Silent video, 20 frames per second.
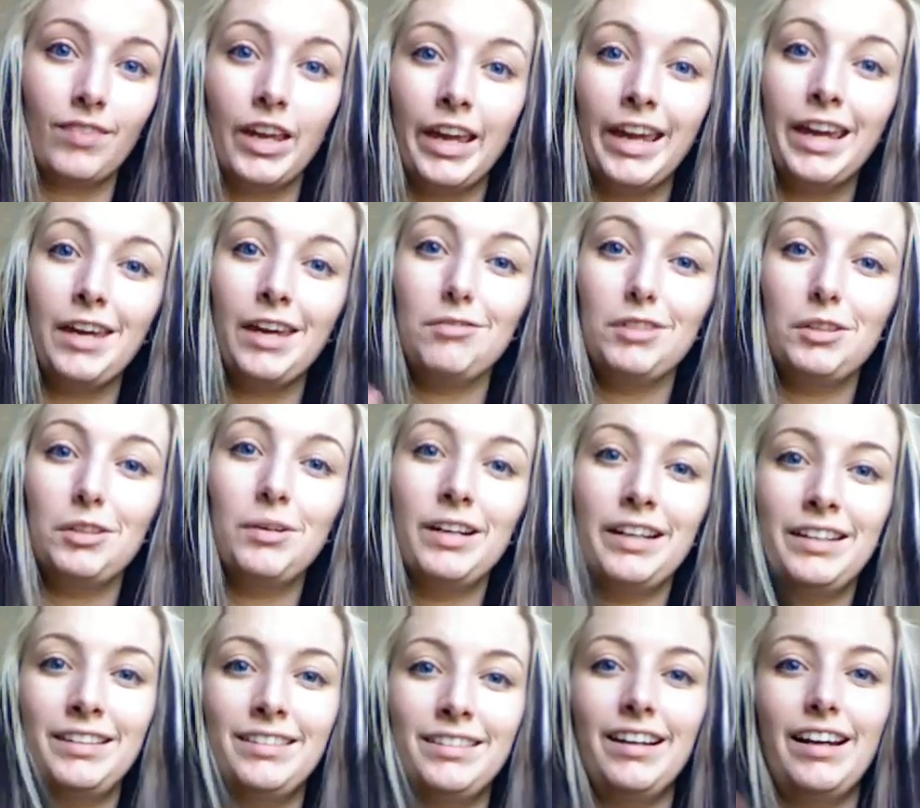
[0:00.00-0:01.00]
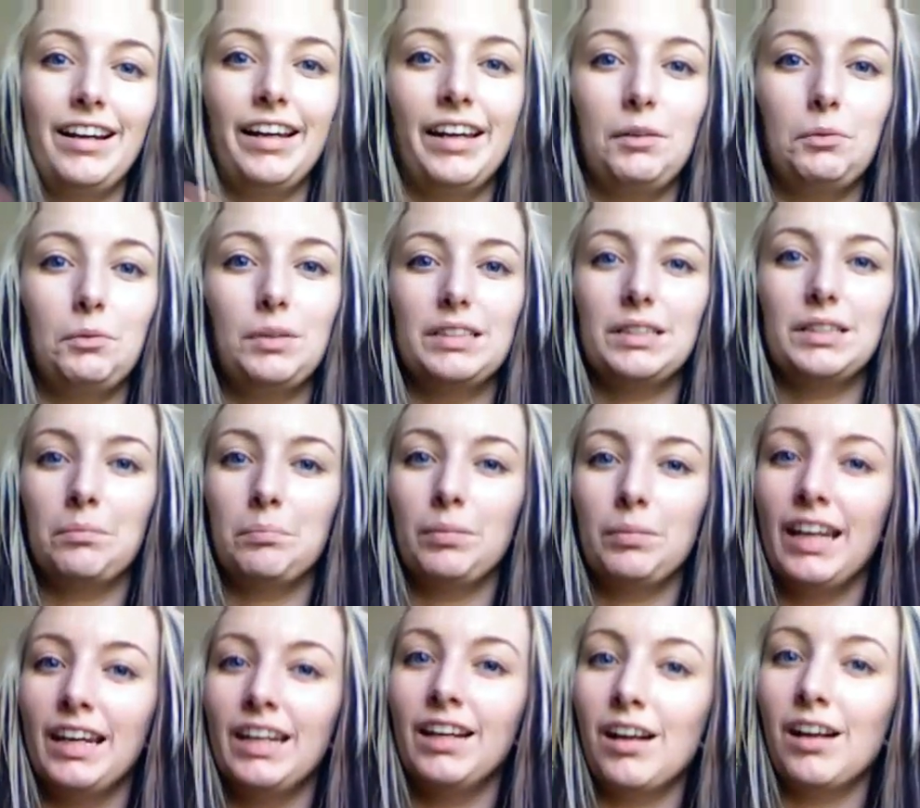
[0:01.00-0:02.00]
Hey everyone! I wasn't
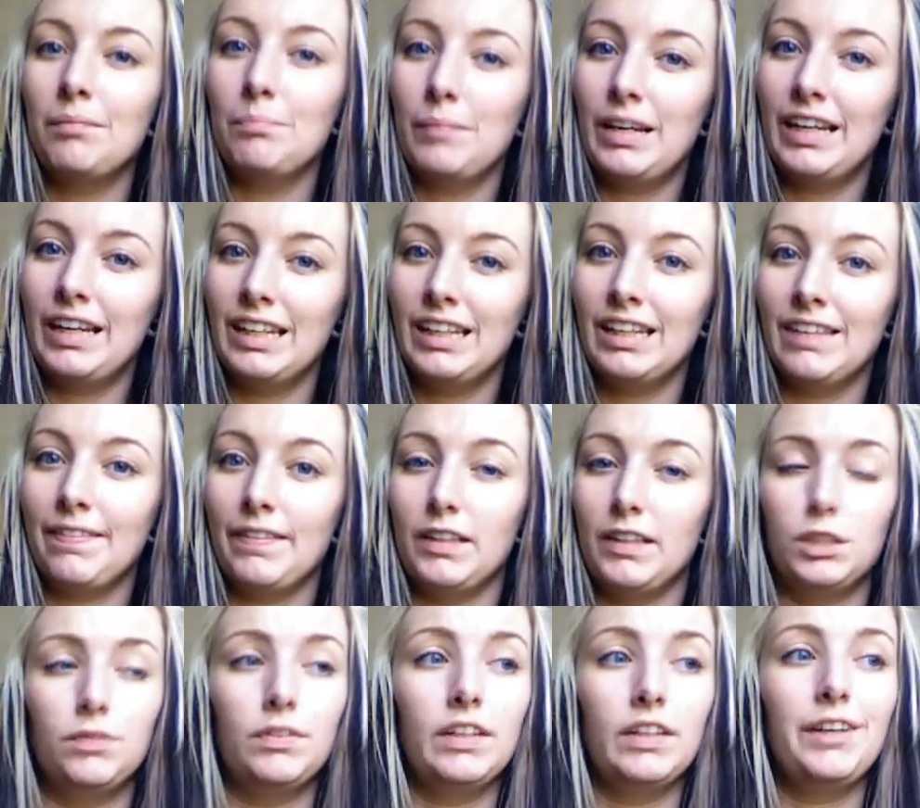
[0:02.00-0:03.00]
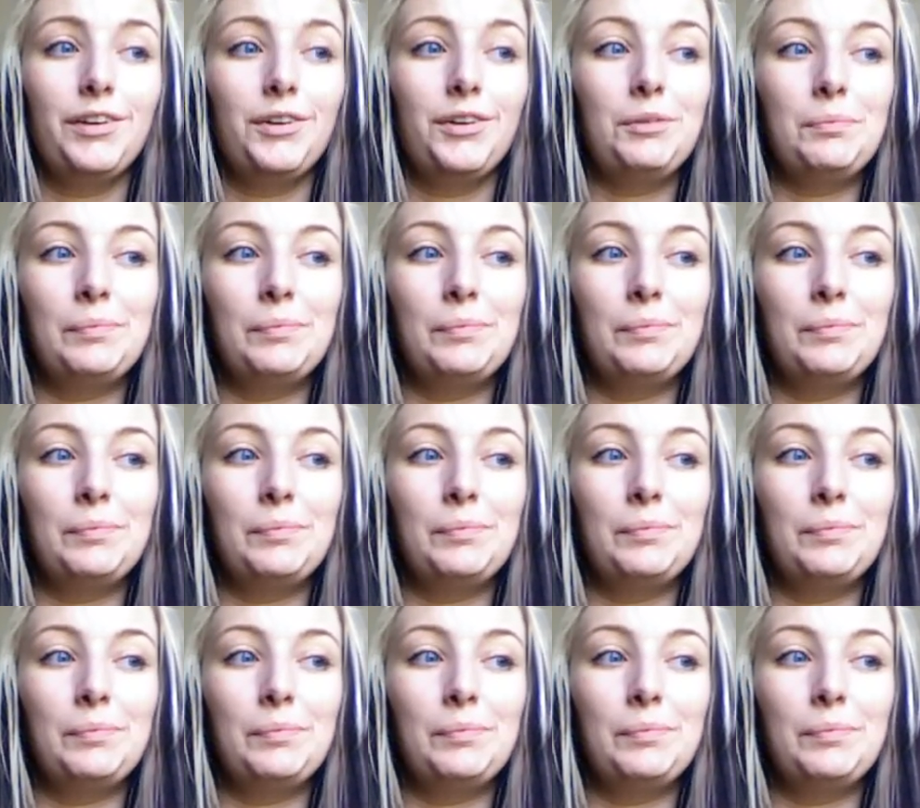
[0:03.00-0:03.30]
planning on making this video,